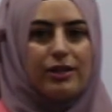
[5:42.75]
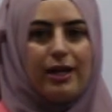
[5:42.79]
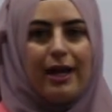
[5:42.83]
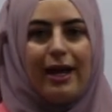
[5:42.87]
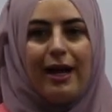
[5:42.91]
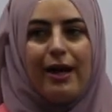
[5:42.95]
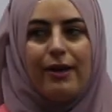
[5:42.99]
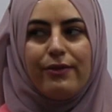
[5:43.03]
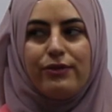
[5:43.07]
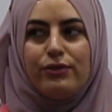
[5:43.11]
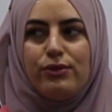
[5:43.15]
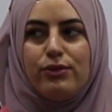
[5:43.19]
I
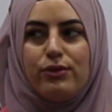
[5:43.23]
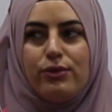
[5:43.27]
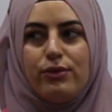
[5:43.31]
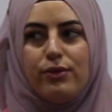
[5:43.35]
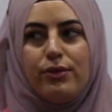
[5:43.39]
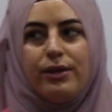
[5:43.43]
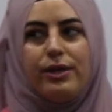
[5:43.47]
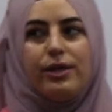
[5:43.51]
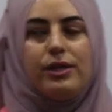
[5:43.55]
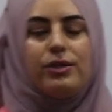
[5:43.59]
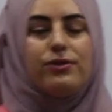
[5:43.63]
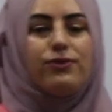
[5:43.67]
have to
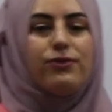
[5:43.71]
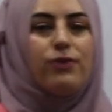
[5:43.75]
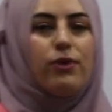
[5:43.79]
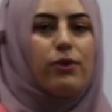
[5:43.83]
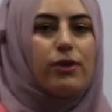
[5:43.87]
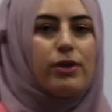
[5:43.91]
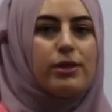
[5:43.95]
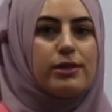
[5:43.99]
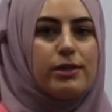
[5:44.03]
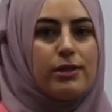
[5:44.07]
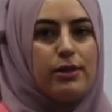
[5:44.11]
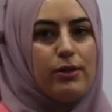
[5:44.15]
know each
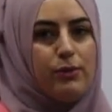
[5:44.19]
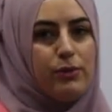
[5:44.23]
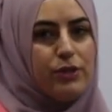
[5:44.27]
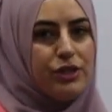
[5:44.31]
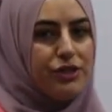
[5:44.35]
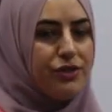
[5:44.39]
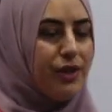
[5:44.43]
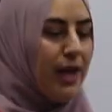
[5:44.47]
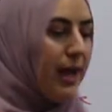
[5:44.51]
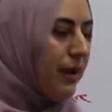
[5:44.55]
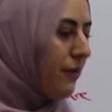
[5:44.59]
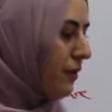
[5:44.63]
force in
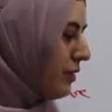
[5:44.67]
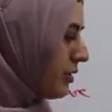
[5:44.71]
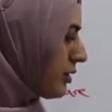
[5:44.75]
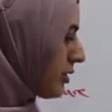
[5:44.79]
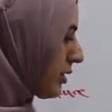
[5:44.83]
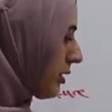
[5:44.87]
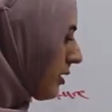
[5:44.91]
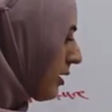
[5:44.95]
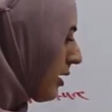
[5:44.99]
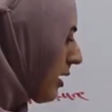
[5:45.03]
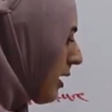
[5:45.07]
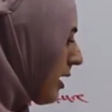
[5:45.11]
which
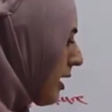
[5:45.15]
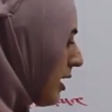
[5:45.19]
direction.